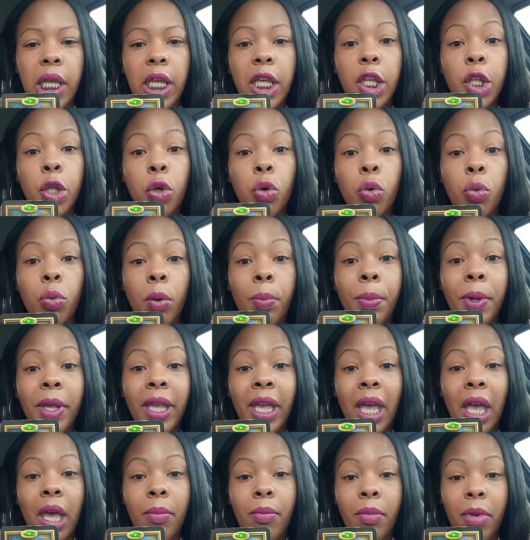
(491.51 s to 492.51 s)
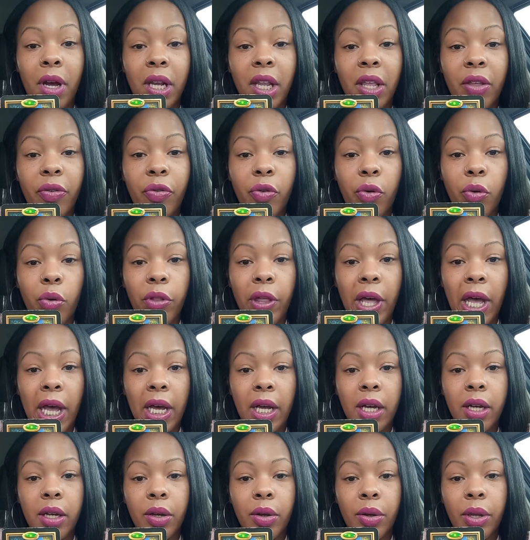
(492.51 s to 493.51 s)
you will be getting money for
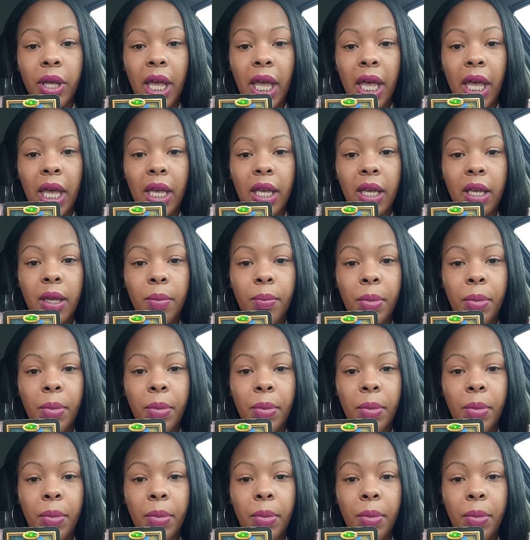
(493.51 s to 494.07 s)
that, okay?